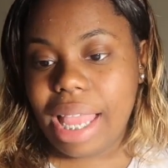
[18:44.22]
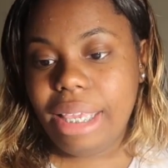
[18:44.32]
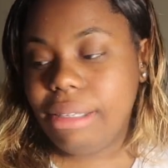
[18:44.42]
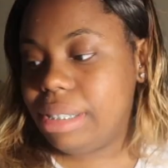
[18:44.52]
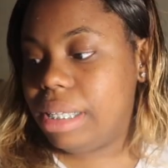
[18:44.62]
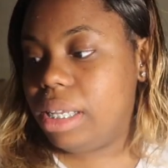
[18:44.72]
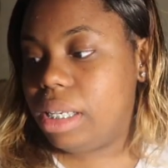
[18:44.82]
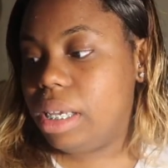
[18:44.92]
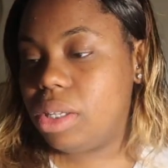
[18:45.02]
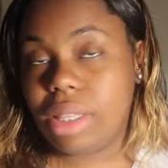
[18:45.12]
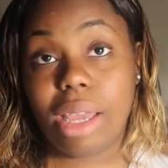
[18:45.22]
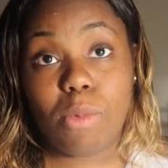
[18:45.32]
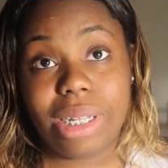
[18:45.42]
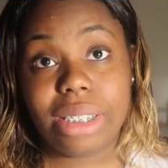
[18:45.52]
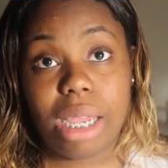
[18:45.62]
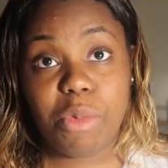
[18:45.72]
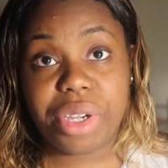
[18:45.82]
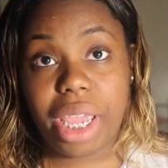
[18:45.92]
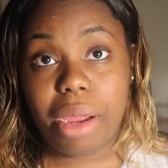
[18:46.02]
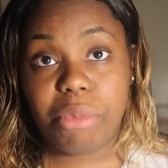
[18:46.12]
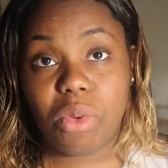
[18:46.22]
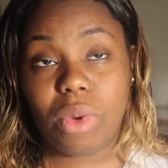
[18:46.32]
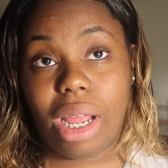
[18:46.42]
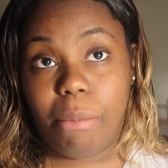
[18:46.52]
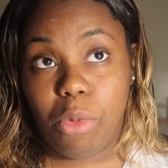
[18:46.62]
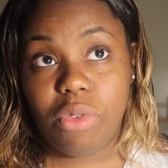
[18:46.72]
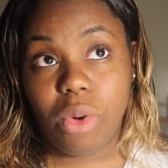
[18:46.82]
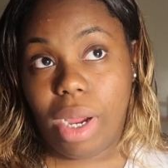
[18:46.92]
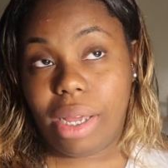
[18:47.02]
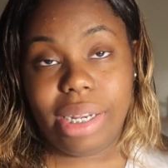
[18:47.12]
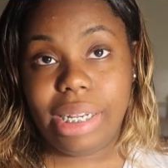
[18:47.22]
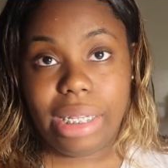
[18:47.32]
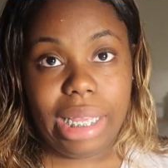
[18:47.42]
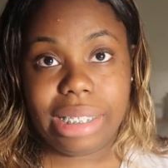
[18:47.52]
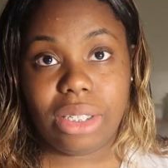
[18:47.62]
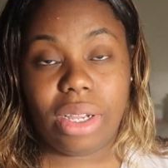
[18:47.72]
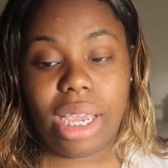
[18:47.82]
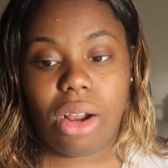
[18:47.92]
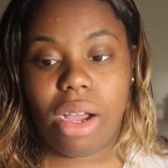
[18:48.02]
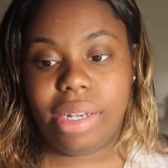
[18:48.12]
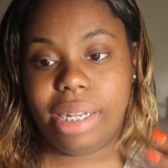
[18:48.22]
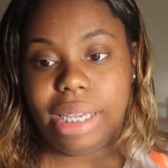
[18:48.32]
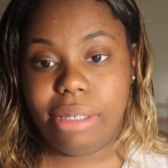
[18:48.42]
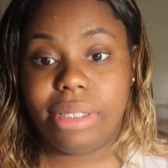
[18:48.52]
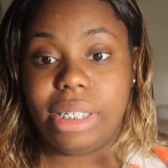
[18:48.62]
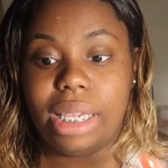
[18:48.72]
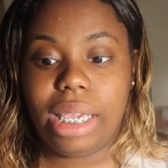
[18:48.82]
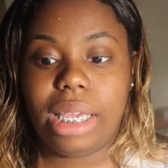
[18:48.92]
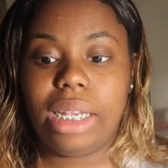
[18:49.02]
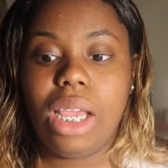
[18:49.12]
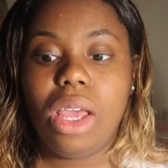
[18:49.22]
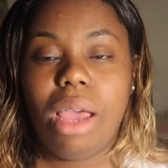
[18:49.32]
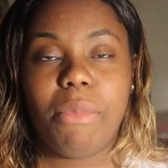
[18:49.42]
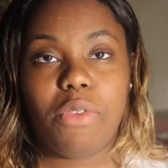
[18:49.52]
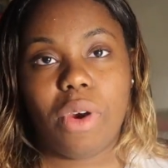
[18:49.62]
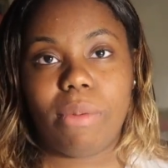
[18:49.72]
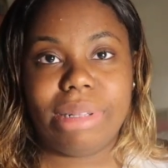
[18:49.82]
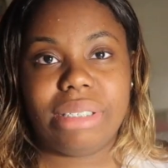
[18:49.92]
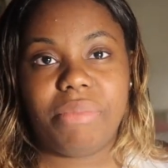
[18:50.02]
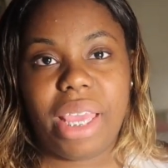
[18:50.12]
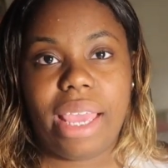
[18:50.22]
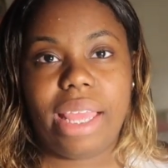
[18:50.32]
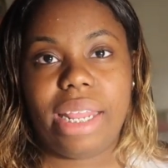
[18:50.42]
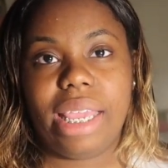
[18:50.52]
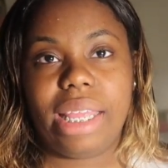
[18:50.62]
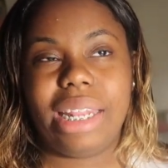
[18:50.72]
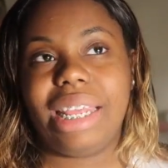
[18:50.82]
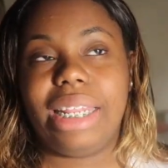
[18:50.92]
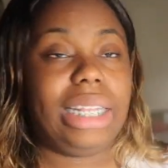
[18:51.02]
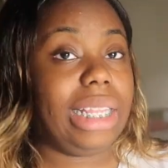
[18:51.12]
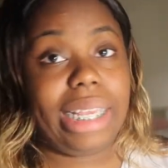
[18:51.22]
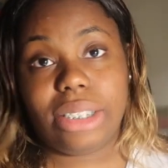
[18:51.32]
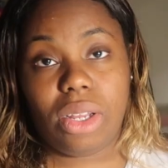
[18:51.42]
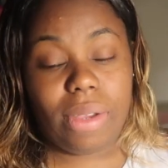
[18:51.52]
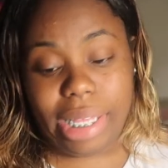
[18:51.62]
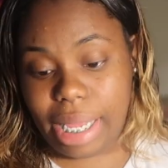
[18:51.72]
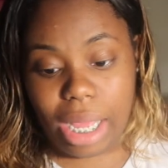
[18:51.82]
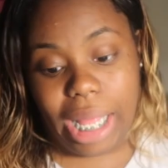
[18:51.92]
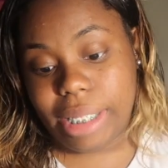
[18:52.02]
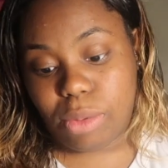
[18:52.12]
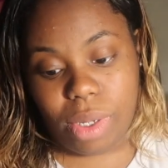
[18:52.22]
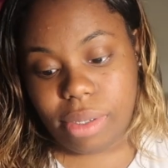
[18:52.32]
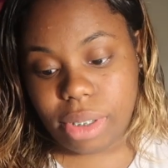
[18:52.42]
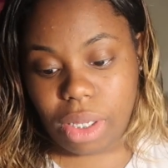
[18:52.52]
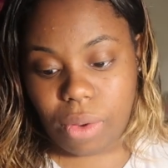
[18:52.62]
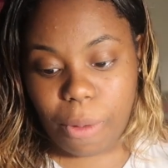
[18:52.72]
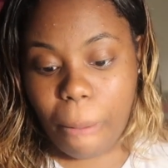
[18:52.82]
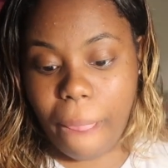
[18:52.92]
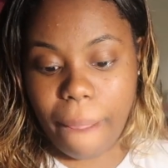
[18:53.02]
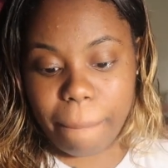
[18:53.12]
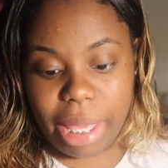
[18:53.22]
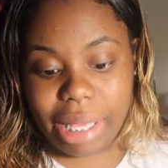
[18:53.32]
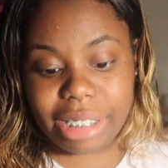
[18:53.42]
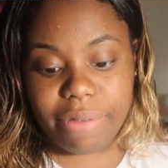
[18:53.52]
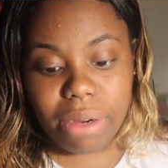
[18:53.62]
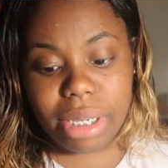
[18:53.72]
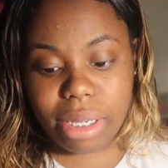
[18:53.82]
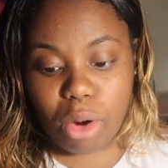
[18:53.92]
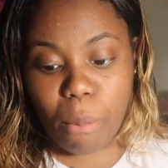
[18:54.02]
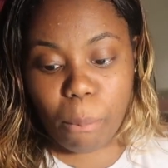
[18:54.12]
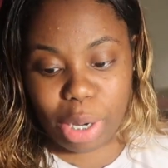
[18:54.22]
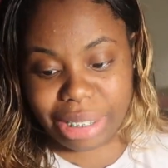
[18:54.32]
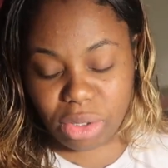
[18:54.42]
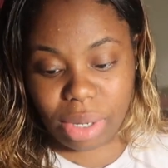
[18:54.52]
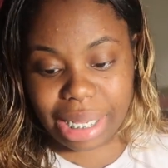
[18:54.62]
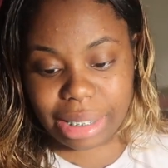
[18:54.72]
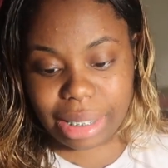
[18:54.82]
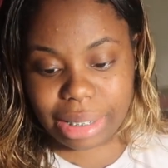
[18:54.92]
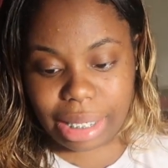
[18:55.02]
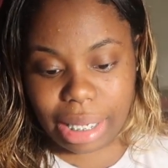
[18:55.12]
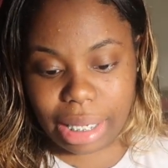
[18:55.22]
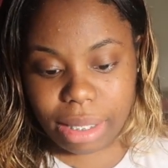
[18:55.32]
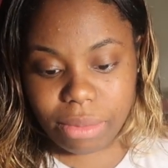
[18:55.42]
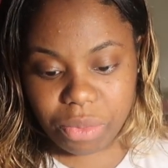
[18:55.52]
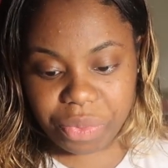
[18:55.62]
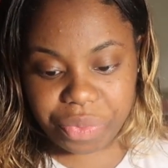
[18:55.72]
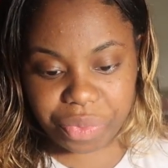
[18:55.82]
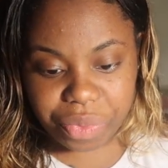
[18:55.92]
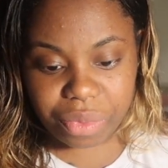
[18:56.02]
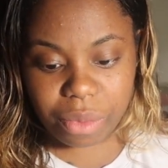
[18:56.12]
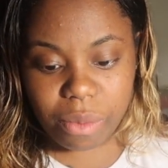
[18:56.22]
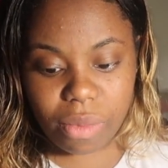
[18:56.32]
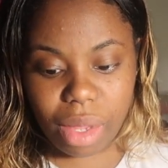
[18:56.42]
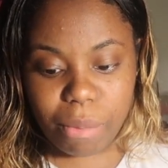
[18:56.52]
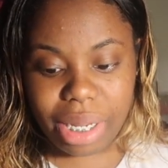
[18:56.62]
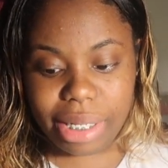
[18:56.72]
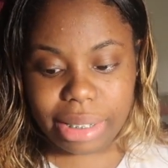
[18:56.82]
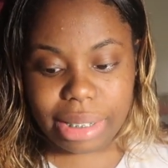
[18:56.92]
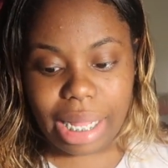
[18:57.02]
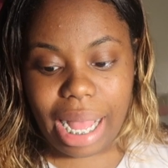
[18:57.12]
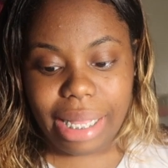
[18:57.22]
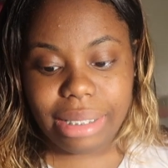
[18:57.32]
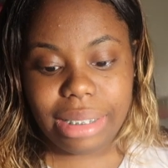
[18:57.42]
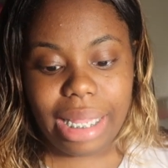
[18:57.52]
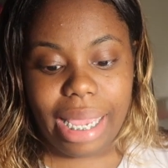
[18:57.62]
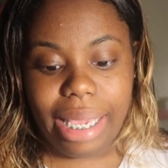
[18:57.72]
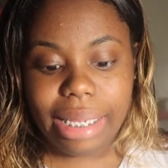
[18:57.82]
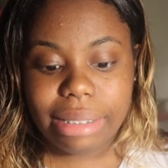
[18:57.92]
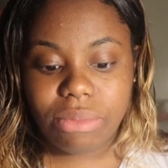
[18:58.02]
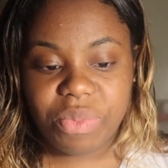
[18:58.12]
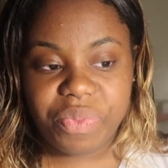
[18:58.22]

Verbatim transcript: I used it that one time on camera when I moved around. It didn't last long at all. And then I used it again before I went to bed and it didn't last long as, as well. So yeah, it's very good on moisturizing the skin, but it's not like